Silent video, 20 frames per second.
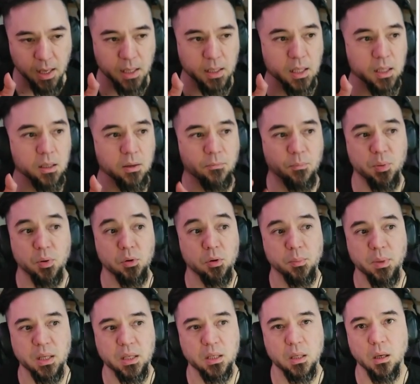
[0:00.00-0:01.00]
and then if
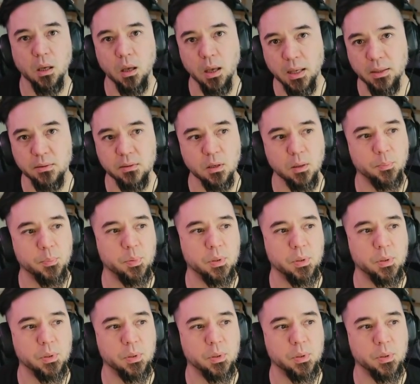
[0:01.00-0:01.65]
Protomania ends up